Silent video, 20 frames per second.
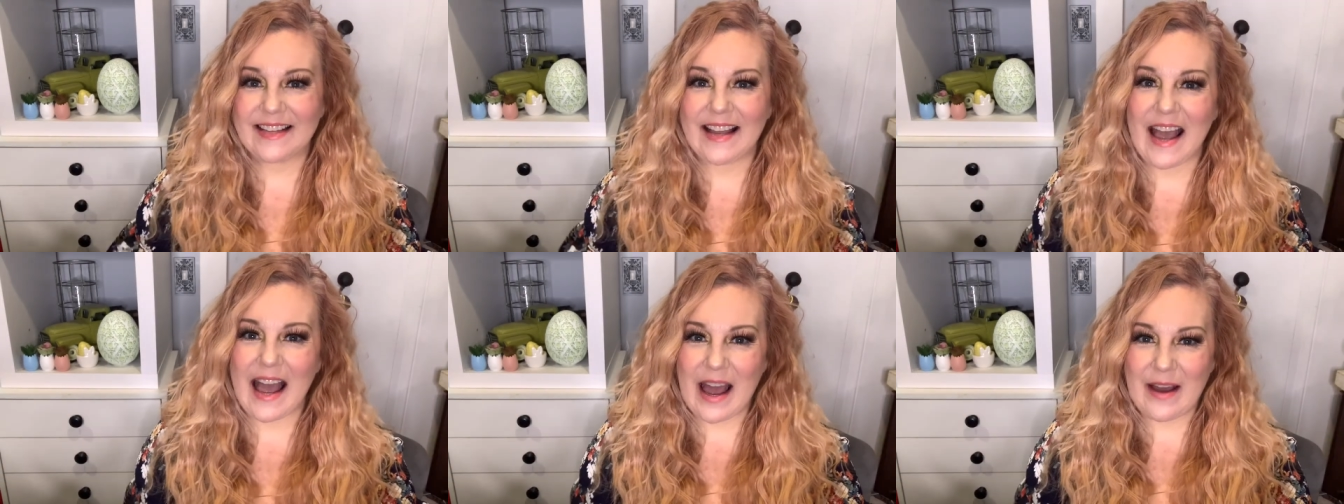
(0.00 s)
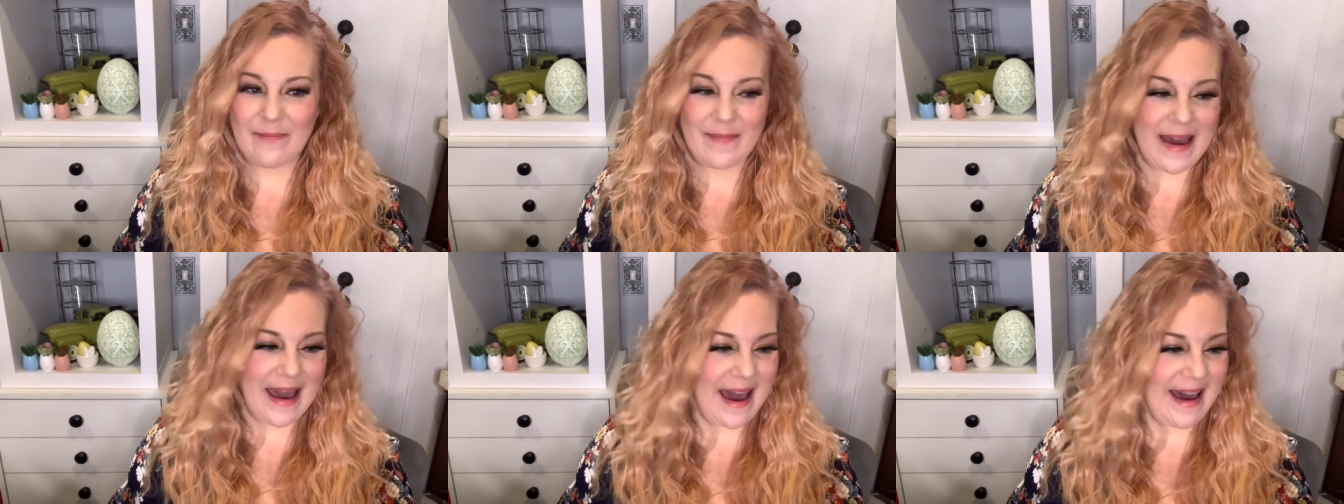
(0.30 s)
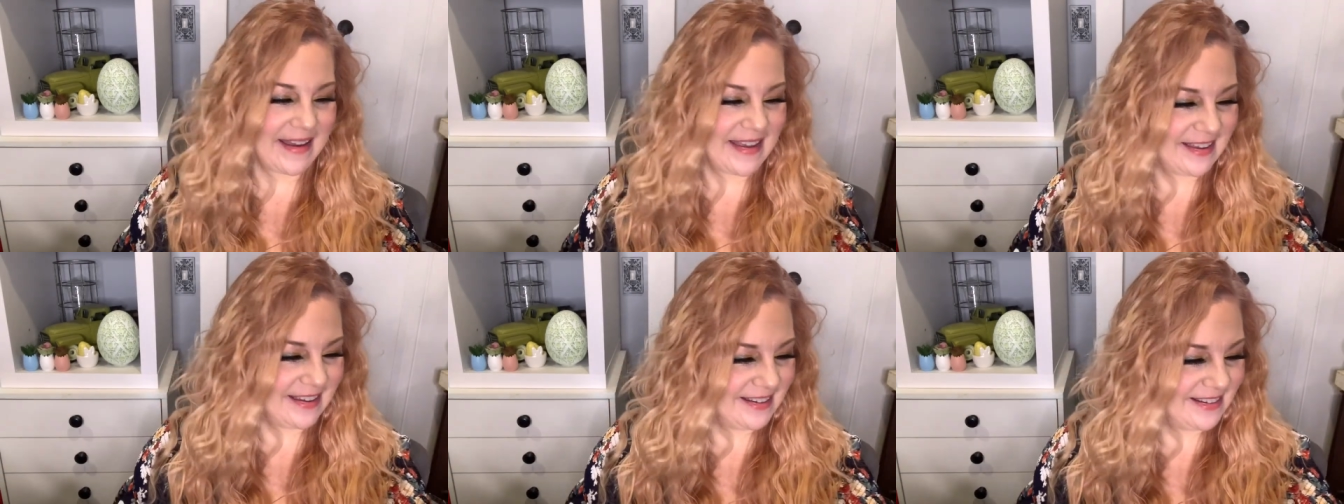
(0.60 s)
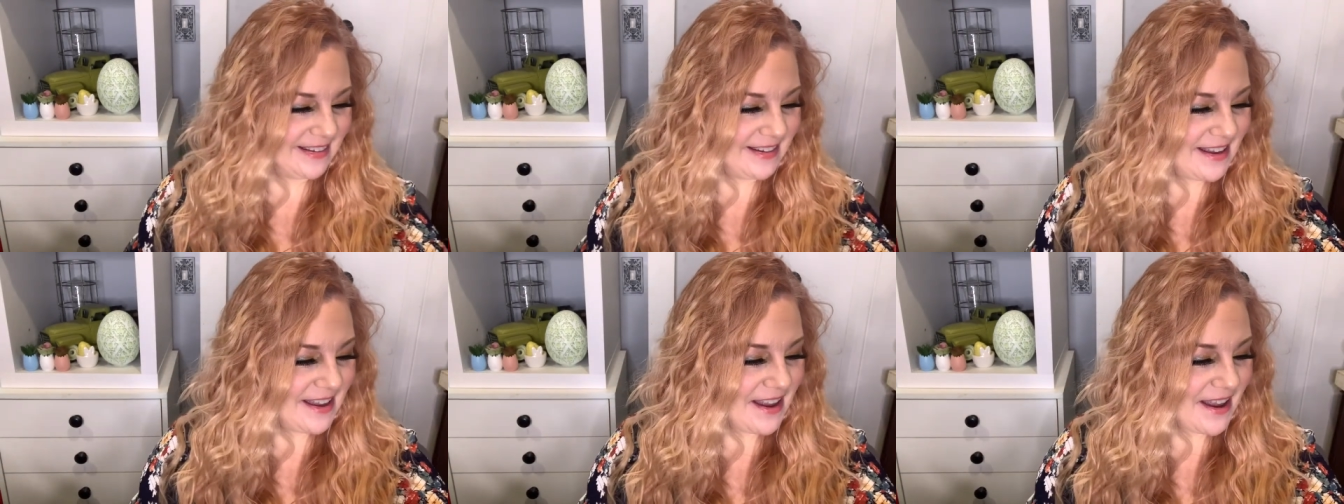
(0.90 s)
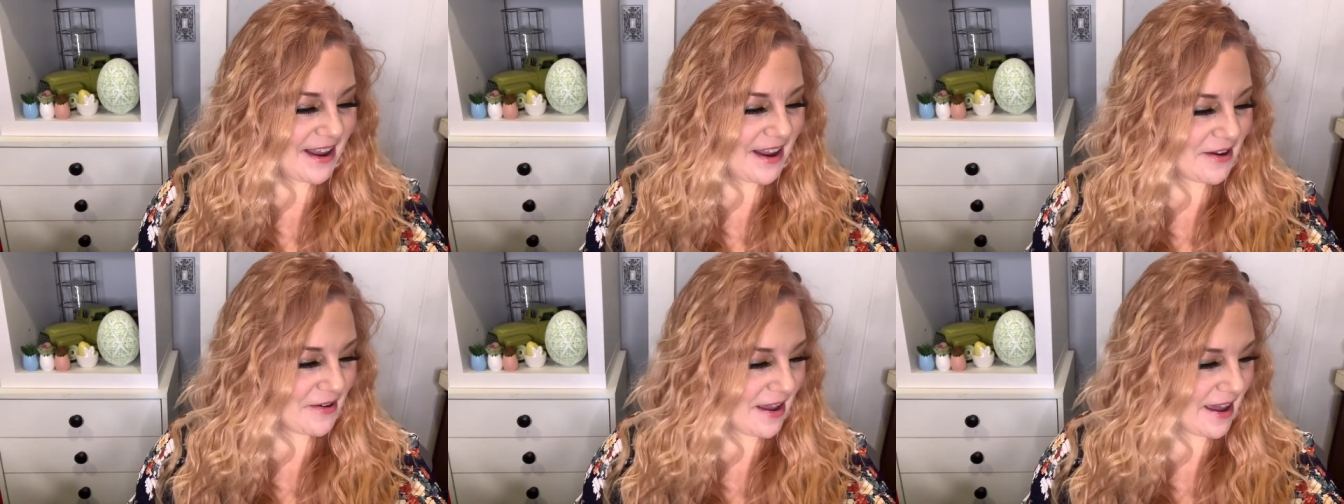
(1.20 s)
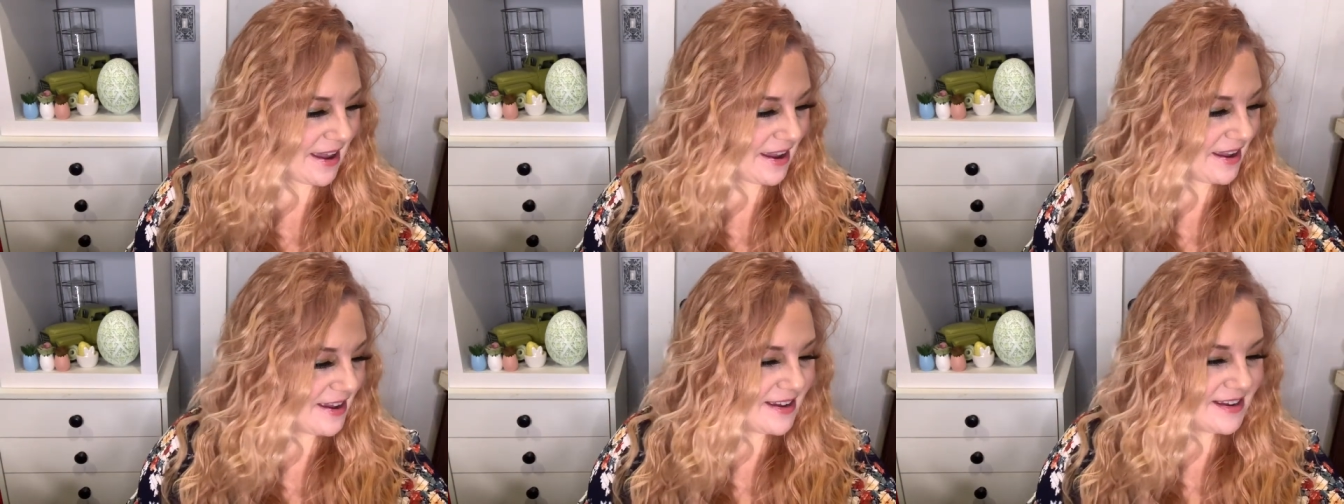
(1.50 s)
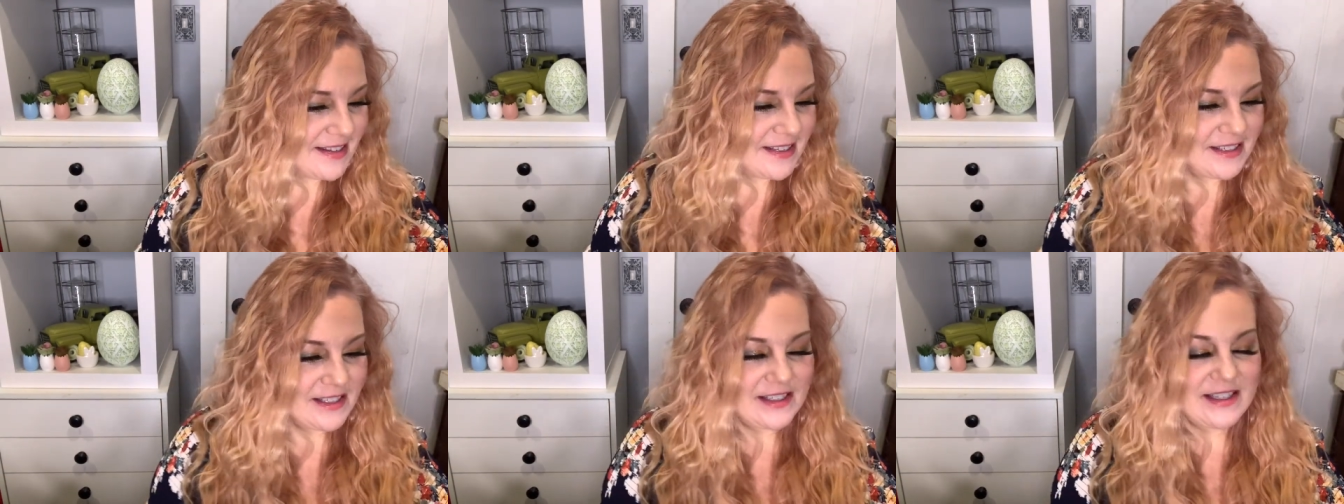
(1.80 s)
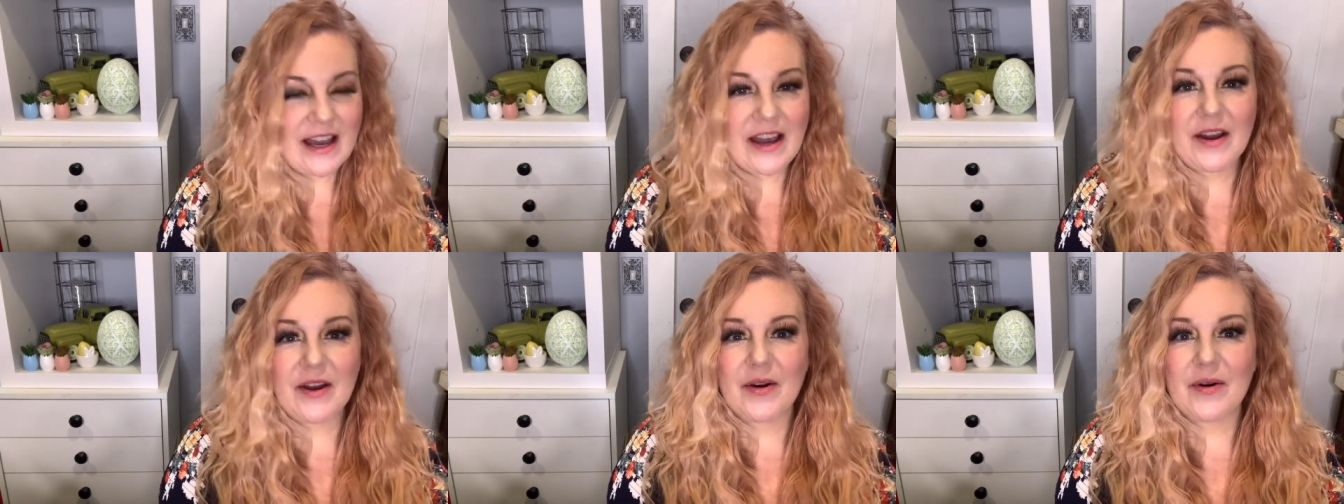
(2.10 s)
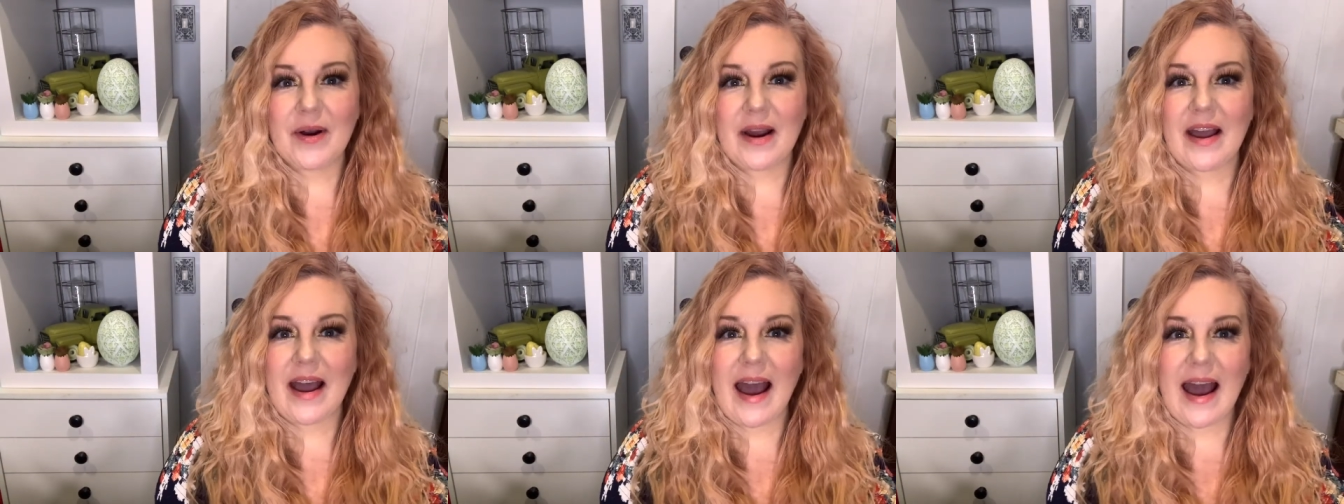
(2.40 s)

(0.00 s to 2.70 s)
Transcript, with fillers: I'm back. Okay. So